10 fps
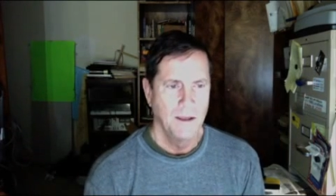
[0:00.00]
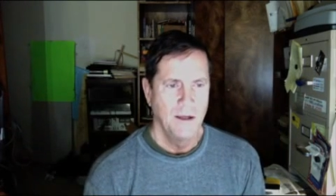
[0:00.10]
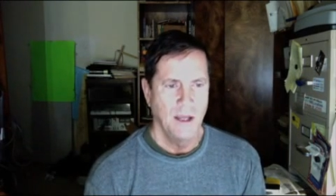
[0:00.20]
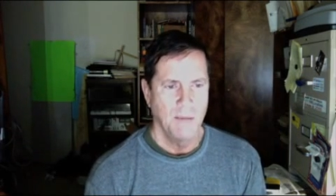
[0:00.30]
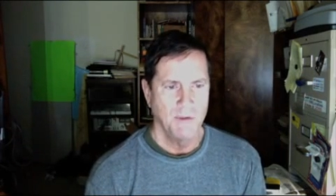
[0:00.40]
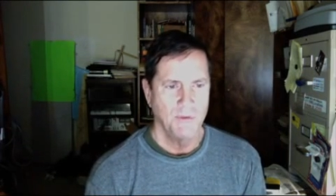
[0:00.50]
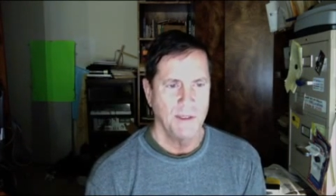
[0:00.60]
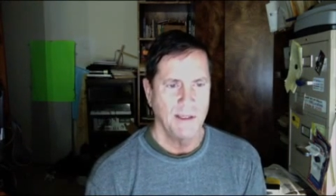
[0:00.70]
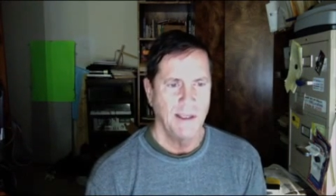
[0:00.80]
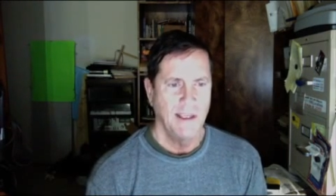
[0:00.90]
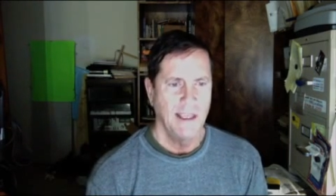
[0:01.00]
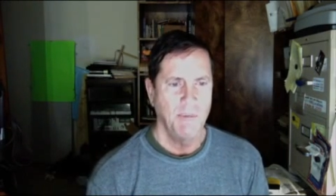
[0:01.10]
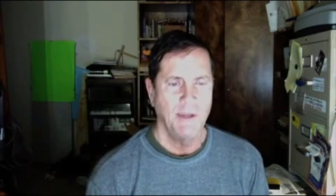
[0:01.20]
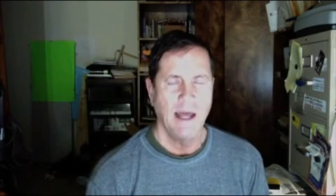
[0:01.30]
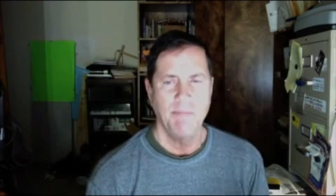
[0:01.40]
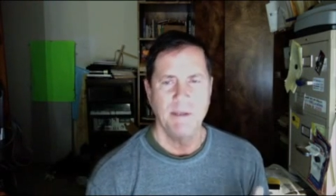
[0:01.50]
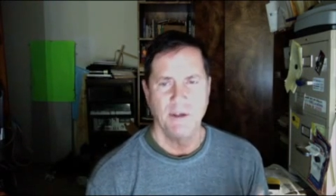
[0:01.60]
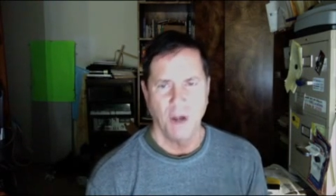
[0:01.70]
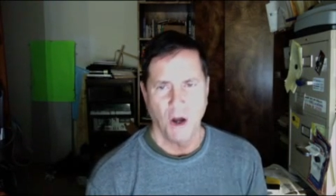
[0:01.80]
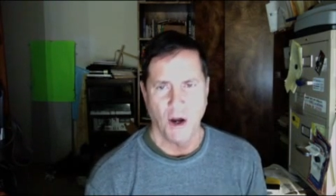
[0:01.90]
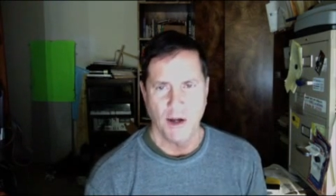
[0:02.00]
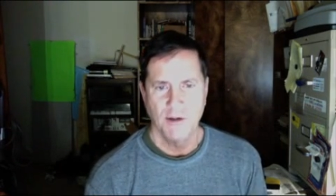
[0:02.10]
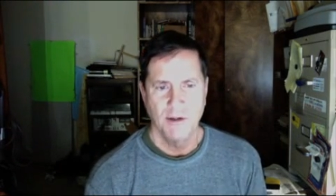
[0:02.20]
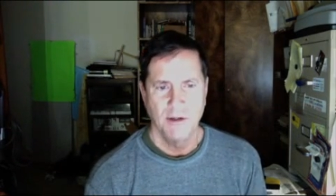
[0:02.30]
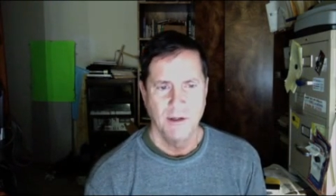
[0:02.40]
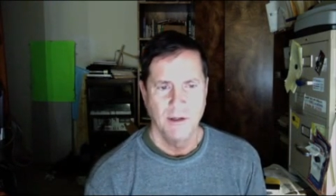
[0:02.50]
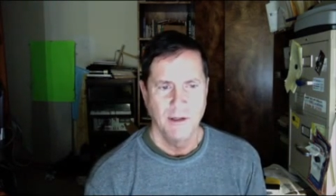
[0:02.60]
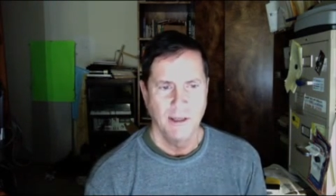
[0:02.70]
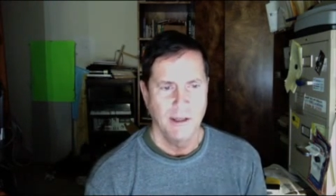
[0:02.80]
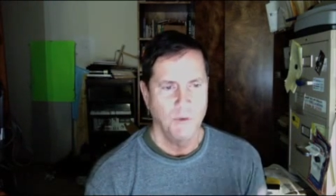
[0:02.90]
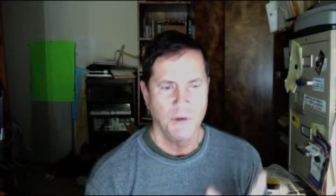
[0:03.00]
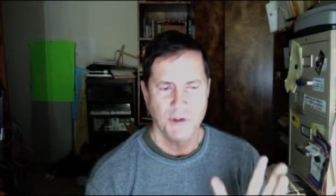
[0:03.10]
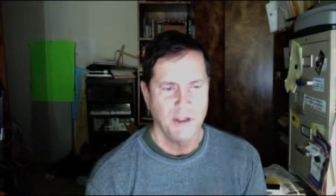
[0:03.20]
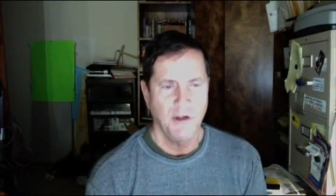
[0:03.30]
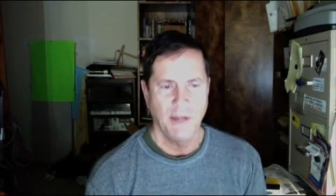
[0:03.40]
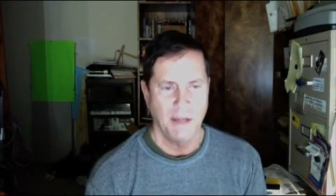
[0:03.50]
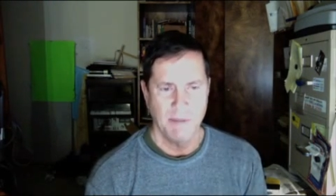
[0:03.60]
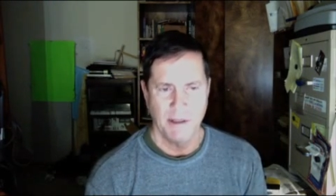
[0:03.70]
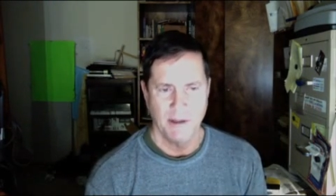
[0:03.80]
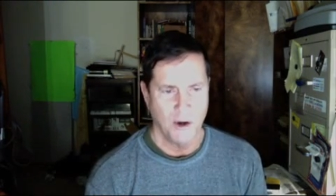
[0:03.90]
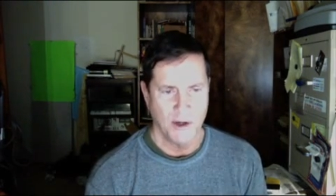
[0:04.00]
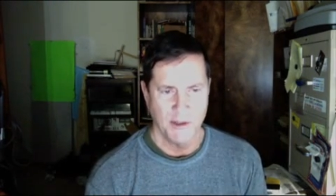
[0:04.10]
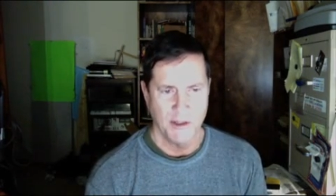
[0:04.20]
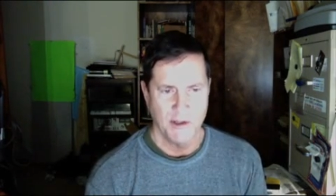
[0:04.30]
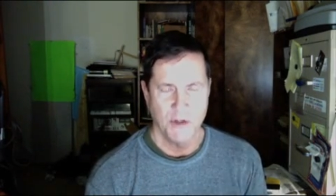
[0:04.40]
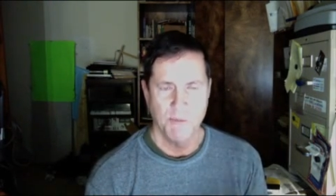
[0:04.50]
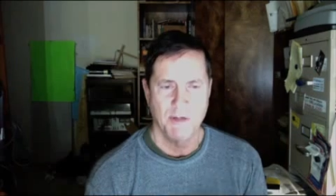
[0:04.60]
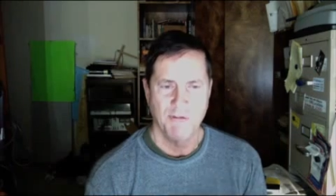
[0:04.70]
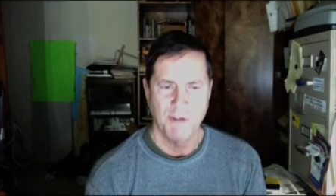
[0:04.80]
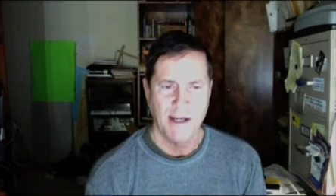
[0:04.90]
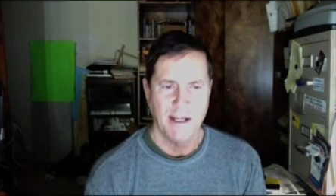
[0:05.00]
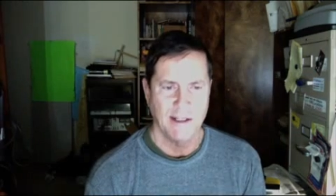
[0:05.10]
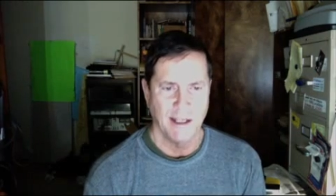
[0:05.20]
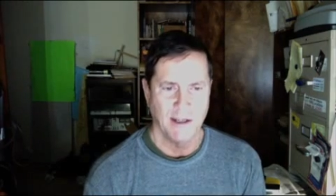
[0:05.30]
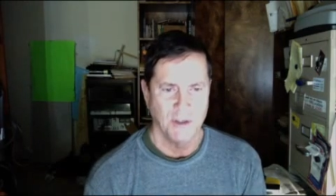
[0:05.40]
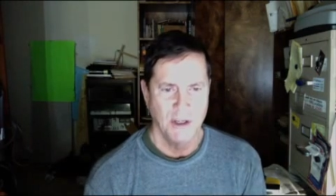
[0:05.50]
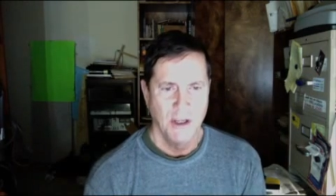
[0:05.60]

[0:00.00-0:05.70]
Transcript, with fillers: Number three, it will not be an art, it will still not be an art in 10 years, but a fighting class.